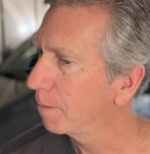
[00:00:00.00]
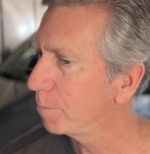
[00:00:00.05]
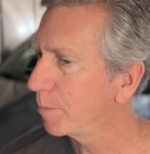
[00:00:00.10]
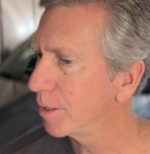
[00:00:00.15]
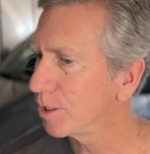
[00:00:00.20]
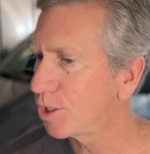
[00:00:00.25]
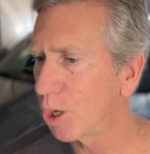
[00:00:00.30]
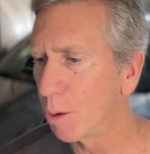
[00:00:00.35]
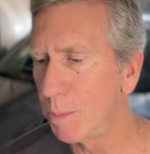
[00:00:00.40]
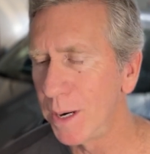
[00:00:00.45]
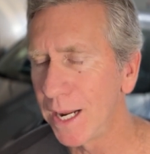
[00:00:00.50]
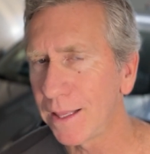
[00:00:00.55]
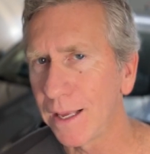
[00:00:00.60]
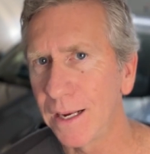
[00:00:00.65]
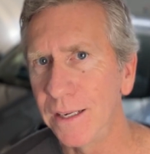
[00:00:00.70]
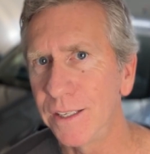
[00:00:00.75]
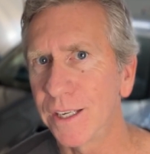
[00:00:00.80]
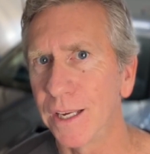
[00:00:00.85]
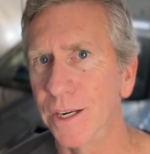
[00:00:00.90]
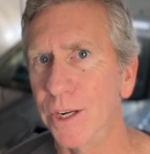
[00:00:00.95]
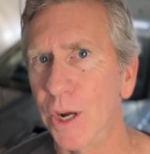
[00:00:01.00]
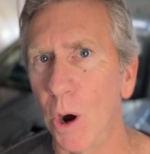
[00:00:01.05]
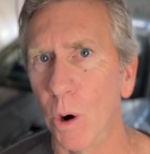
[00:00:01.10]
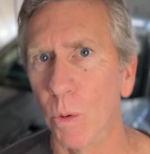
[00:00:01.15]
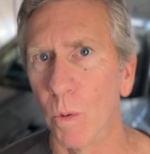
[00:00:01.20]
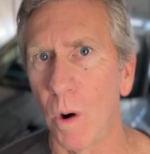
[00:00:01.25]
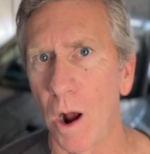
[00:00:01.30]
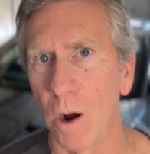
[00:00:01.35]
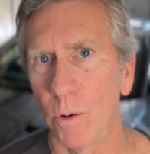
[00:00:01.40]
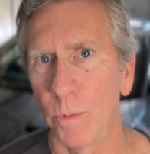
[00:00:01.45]
So many things can go
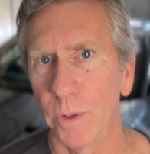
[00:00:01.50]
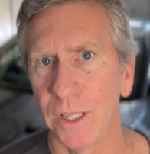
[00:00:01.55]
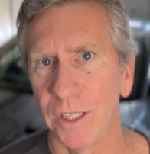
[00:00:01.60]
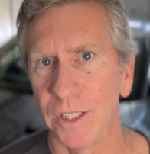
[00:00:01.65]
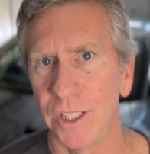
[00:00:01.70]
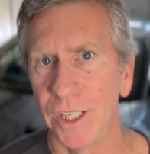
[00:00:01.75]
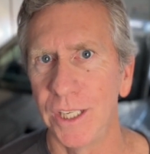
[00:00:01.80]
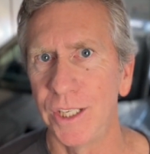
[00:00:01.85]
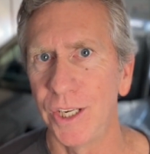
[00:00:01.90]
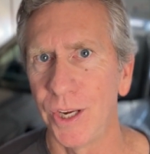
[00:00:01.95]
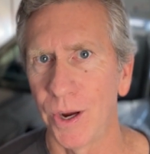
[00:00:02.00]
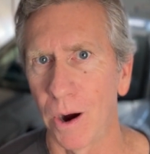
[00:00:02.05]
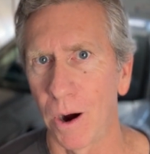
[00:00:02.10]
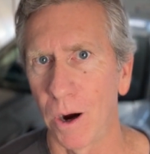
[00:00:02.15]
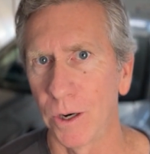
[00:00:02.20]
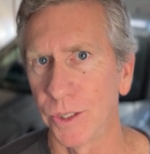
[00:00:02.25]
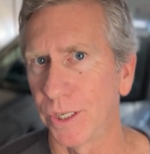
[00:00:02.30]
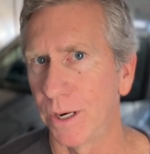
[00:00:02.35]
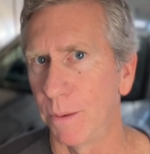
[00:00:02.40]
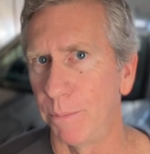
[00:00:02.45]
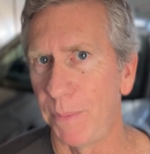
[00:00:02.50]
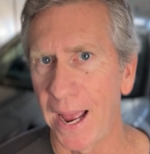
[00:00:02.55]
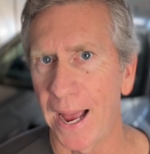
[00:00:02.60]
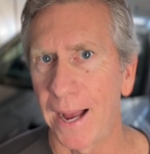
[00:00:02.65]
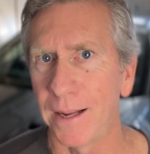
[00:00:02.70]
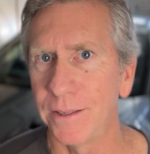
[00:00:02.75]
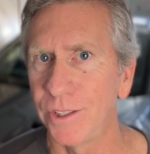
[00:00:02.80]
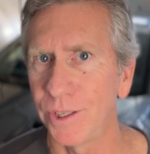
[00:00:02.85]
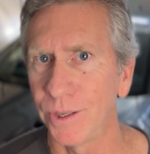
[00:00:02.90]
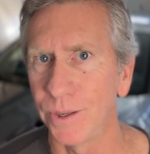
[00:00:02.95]
wrong with the GTRs, and a
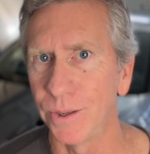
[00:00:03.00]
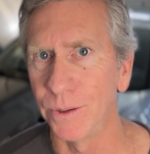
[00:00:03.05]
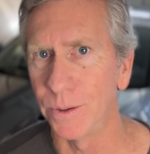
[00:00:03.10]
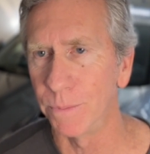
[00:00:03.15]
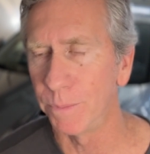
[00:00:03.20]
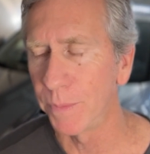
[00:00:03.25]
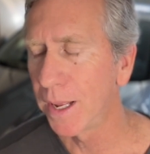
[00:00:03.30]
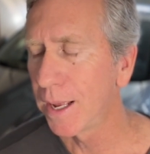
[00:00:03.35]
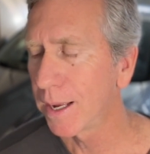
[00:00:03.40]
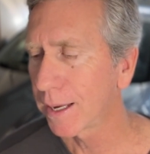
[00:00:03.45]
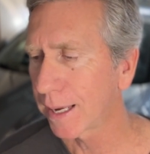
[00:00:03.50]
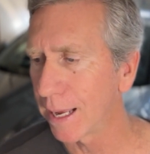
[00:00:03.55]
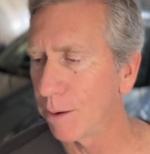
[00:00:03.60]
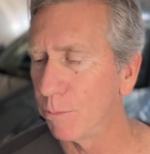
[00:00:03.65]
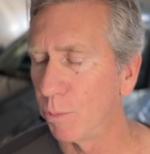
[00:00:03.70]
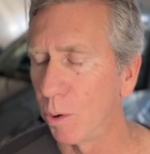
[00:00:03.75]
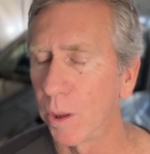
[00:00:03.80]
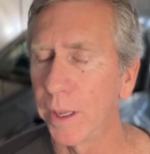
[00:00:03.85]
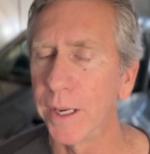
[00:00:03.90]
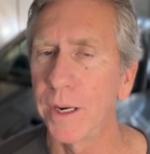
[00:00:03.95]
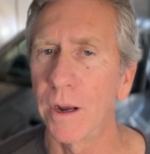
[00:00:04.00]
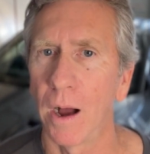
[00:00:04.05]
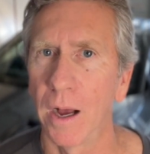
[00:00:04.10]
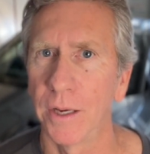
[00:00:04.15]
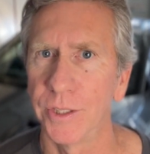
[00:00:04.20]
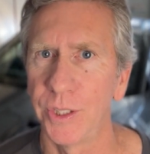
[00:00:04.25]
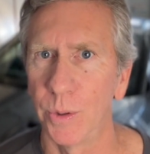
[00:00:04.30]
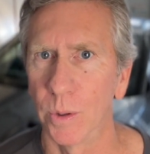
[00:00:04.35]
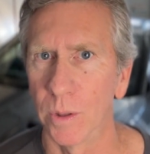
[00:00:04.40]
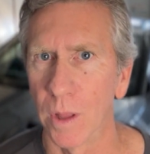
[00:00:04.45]
bad tune can really
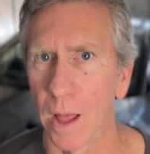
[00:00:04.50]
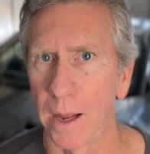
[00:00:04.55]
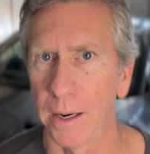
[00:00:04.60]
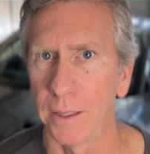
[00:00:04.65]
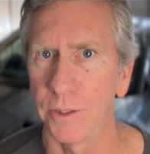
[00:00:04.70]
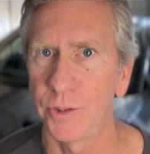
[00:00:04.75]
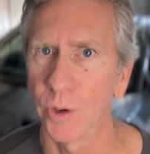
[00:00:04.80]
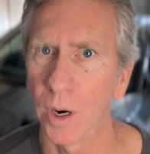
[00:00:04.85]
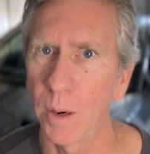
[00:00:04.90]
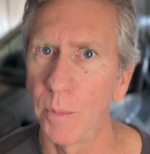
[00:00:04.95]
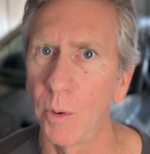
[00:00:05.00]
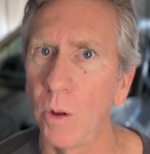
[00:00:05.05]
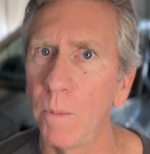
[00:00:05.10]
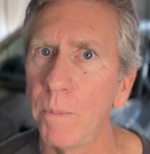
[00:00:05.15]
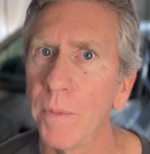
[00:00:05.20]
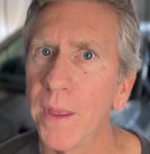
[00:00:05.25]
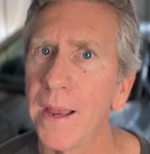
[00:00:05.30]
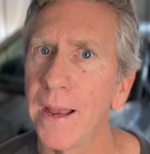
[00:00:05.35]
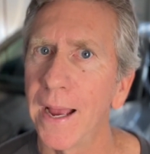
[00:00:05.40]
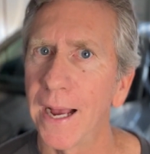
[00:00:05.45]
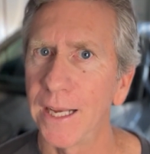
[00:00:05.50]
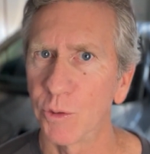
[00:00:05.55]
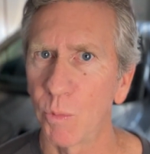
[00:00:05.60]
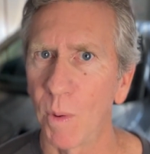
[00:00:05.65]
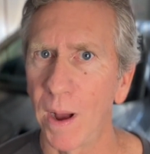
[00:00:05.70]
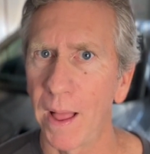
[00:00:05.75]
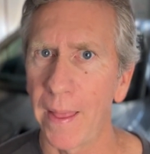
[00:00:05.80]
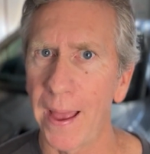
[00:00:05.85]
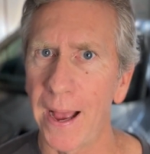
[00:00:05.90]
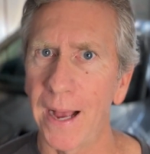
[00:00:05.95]
cause you a lot of trouble, as
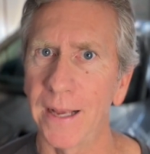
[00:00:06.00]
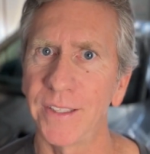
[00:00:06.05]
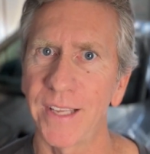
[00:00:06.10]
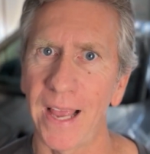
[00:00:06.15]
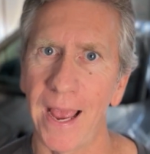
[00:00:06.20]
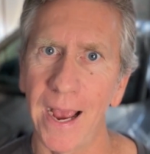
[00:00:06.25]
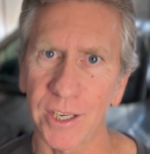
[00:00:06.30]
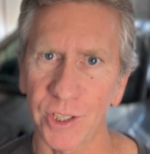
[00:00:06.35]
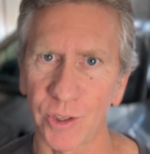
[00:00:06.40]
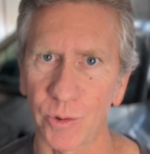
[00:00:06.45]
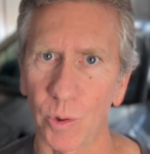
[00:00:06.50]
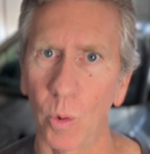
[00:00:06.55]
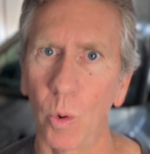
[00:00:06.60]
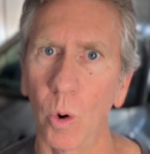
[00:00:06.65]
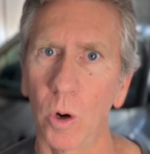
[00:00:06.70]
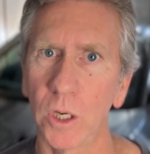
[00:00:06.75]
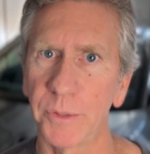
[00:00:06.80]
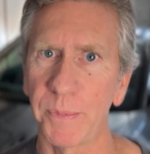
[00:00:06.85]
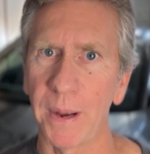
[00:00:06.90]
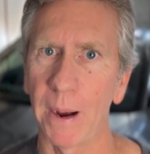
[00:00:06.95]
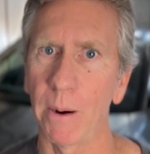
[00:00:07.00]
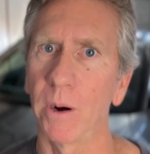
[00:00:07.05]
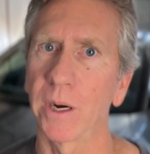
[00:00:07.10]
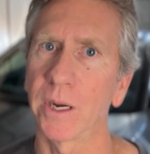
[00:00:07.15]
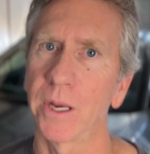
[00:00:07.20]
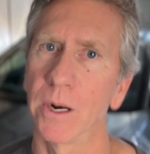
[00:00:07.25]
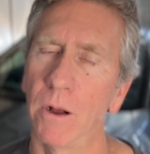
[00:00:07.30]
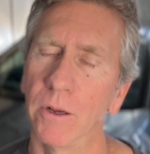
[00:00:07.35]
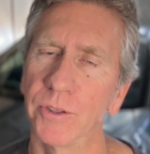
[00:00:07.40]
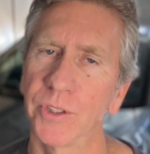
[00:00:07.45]
well as extra horsepower
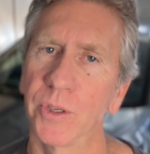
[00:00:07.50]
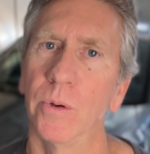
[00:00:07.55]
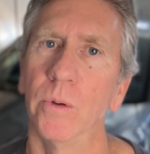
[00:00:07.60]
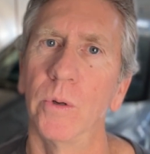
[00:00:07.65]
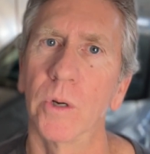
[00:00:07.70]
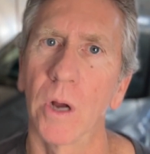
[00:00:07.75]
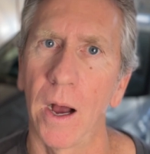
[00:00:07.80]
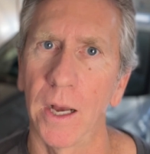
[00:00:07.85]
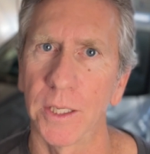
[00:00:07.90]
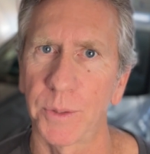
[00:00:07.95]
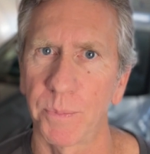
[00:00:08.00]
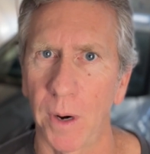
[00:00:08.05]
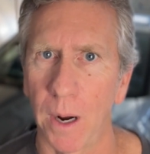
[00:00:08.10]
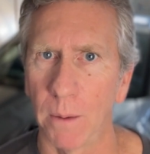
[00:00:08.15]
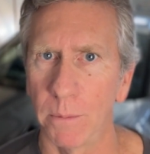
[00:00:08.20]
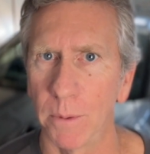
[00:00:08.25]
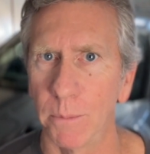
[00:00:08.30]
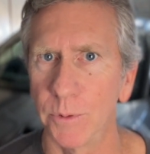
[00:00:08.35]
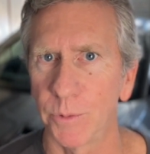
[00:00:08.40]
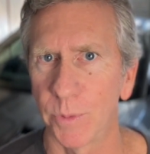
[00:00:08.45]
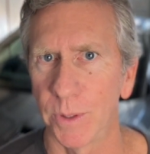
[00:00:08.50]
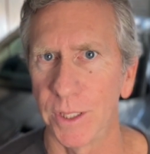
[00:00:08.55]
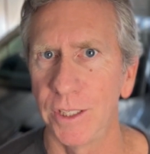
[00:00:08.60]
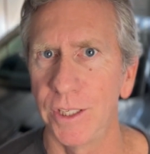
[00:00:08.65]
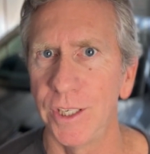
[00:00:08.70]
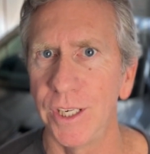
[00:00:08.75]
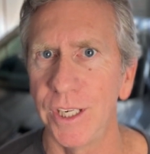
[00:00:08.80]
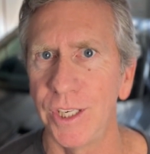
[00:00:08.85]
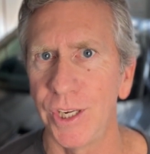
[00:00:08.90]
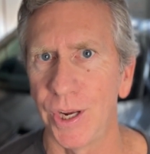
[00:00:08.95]
can also cause problems with the
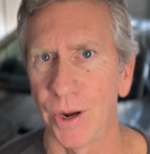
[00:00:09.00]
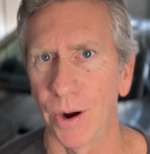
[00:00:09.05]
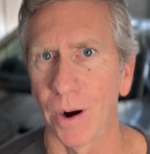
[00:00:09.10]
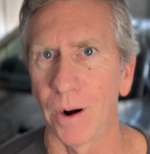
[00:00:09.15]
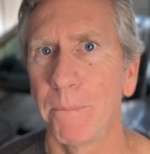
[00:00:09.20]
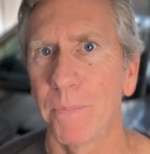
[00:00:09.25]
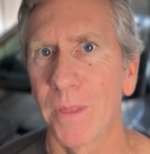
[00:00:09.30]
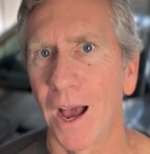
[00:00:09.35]
GTR.